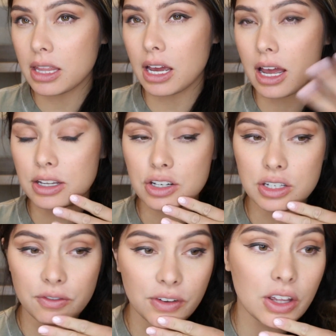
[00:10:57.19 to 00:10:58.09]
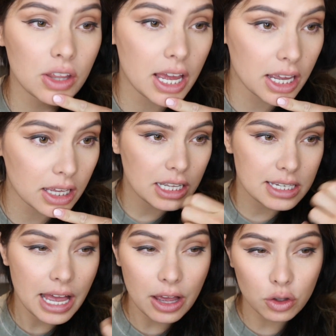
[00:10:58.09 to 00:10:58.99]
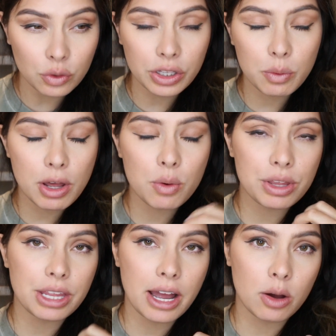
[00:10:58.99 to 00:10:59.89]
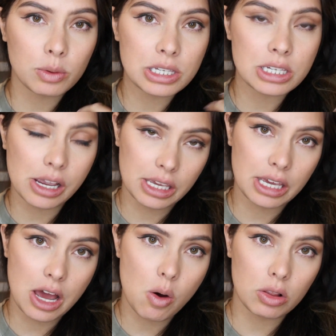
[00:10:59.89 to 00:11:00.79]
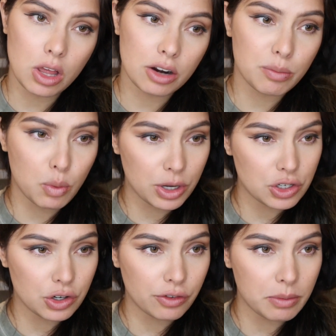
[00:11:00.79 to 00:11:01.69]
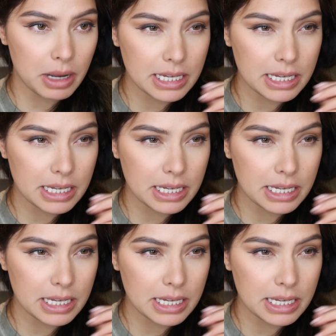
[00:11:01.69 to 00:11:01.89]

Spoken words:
Like, I just feel like it's held really well without sucking out a lot of moisture from my